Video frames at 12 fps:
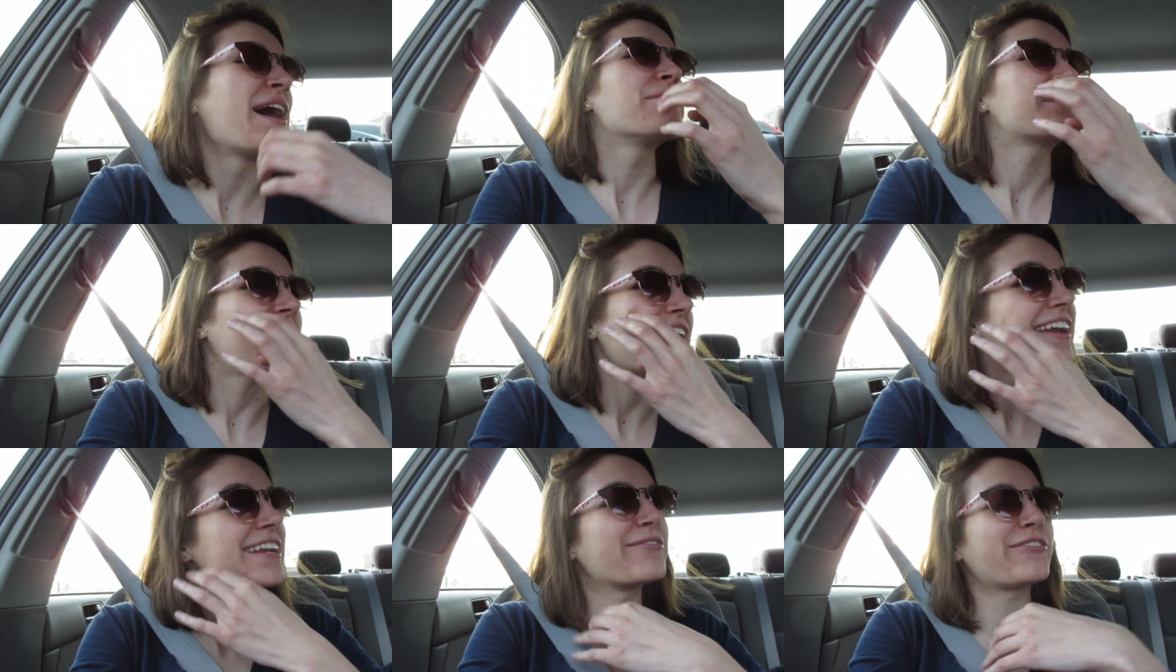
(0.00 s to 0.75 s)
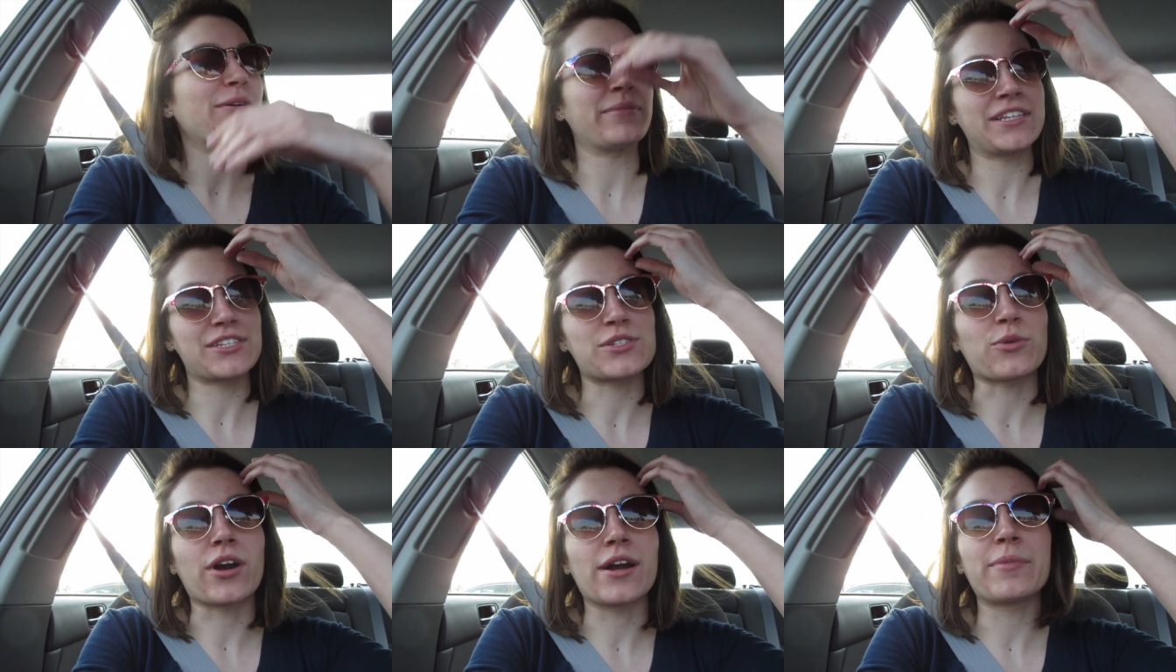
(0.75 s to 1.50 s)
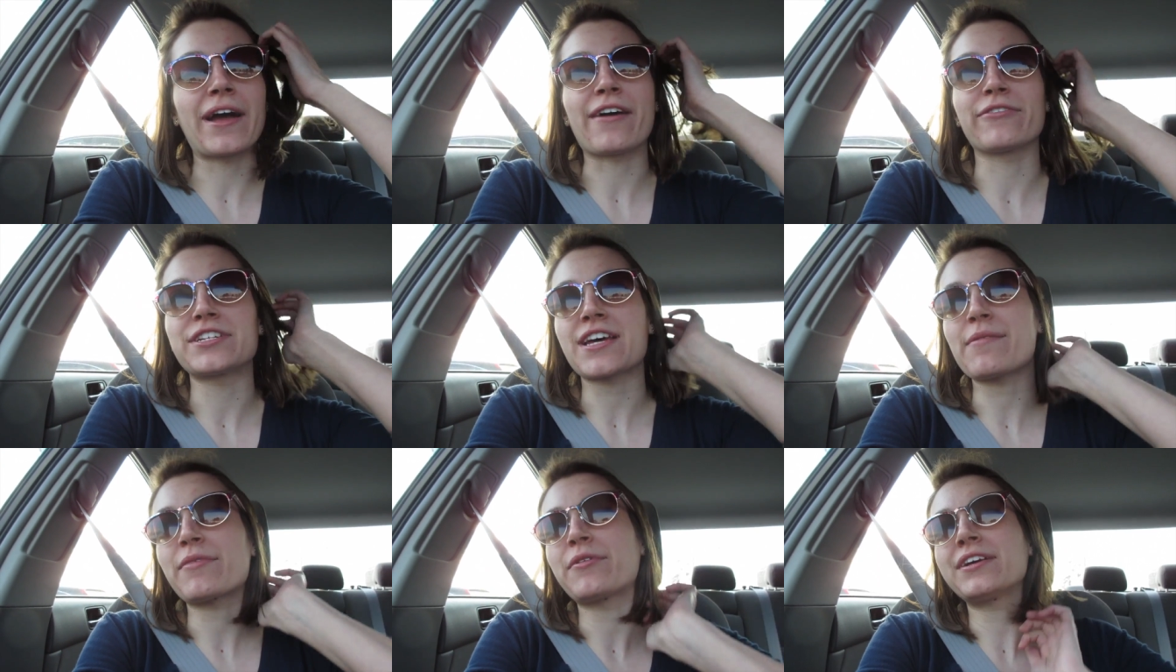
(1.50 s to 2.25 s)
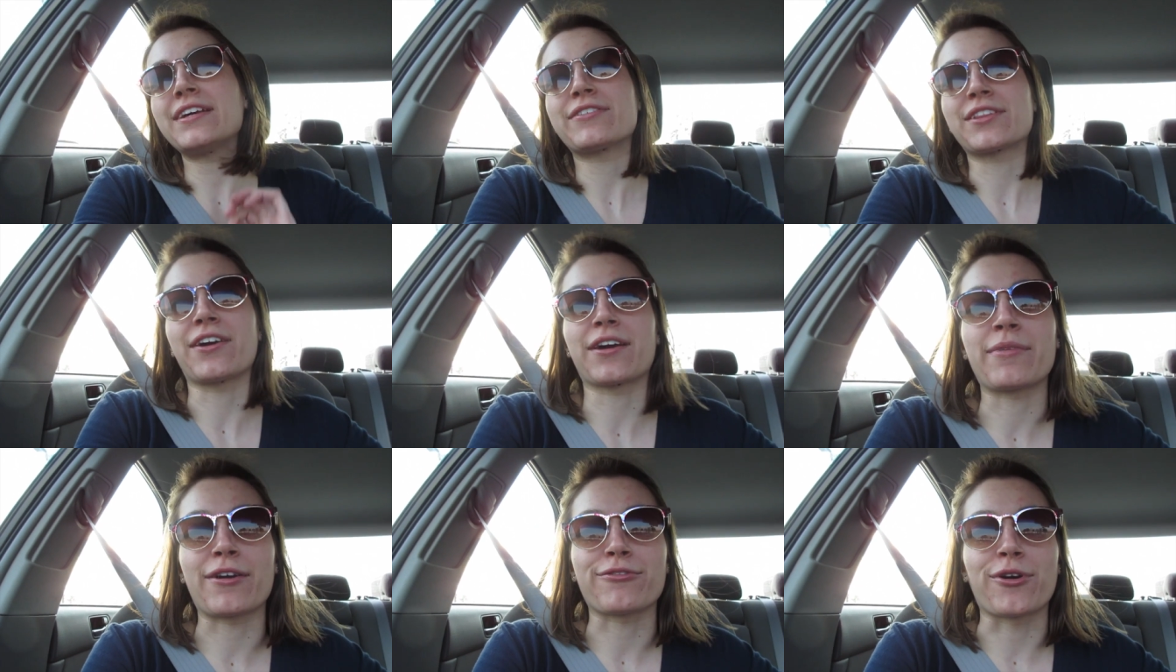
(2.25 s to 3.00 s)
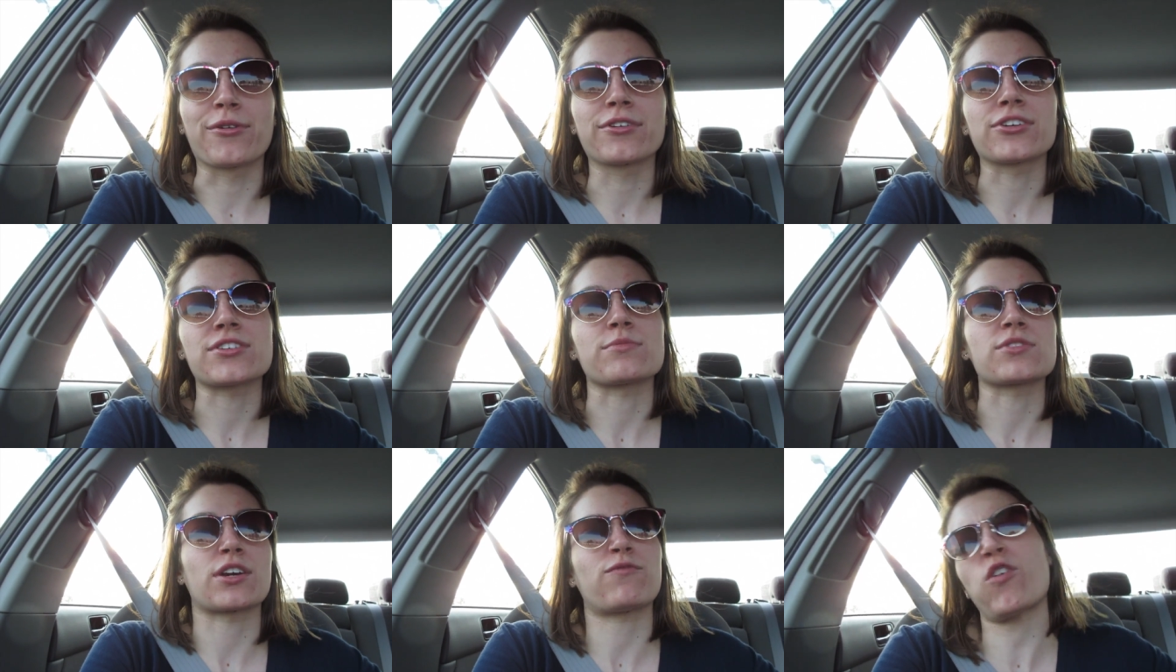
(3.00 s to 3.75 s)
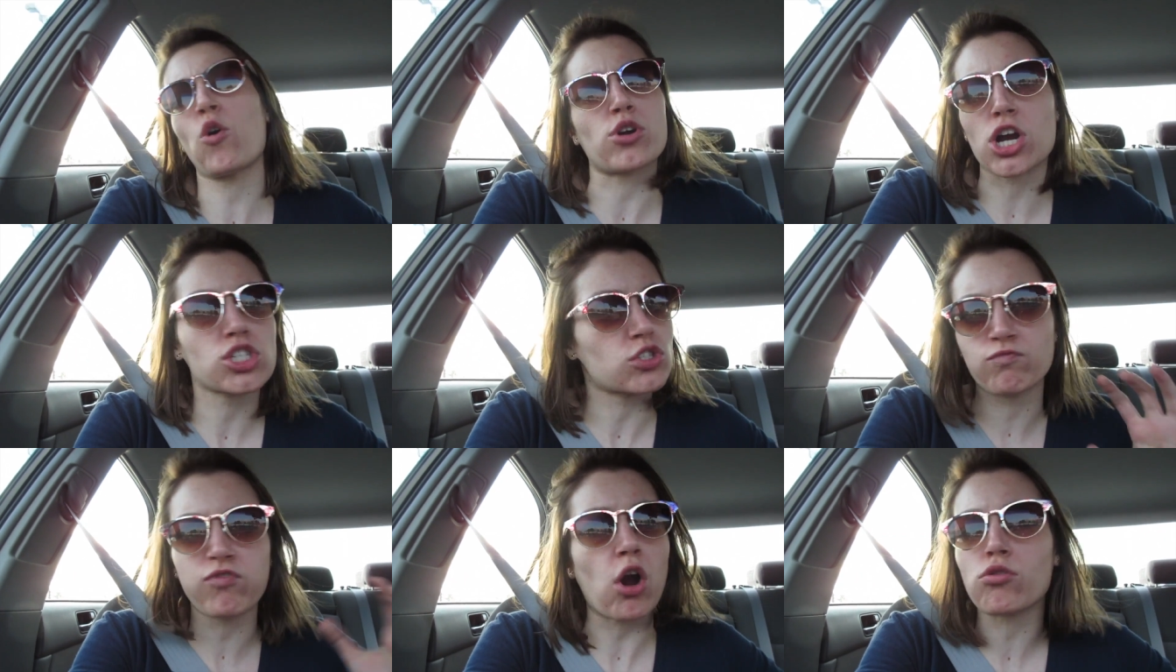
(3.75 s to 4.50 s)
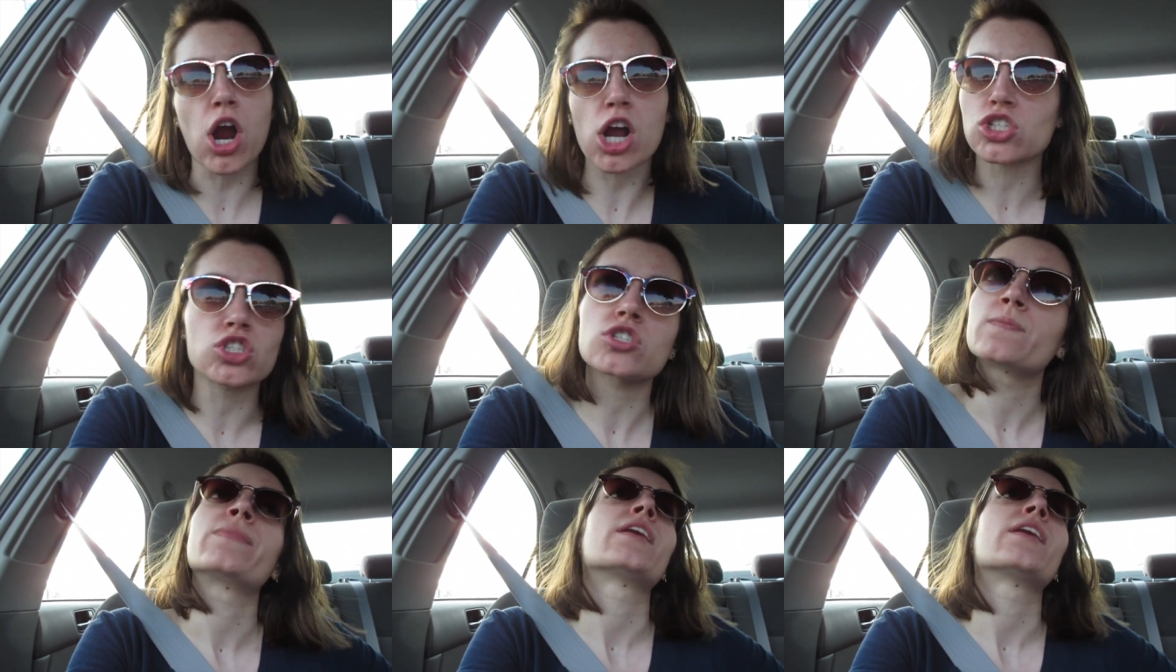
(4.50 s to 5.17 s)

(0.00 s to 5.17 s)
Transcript: I'm sorry I didn't film in the store, but every time I would even look at my phone, Kristen was like, focus, focus.